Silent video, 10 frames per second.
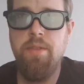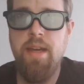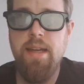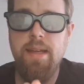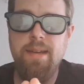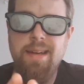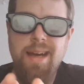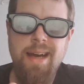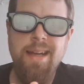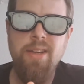that
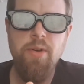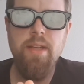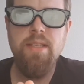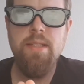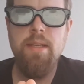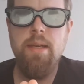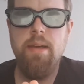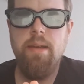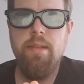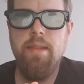I noticed
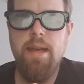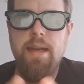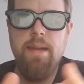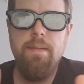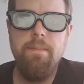that